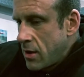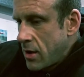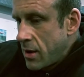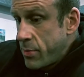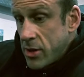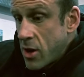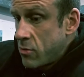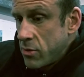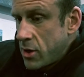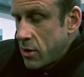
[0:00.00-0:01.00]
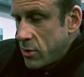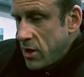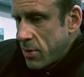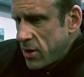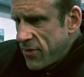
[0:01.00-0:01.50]
But you don't. You know, when
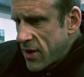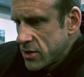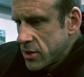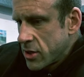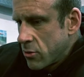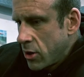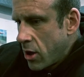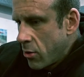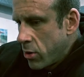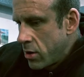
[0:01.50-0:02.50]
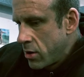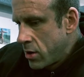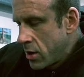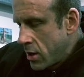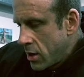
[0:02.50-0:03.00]
your body fat's so low,
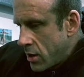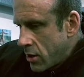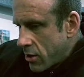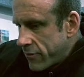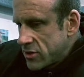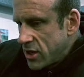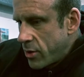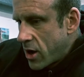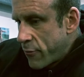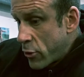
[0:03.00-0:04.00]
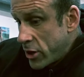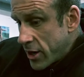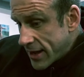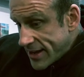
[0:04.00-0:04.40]
obviously we are running at a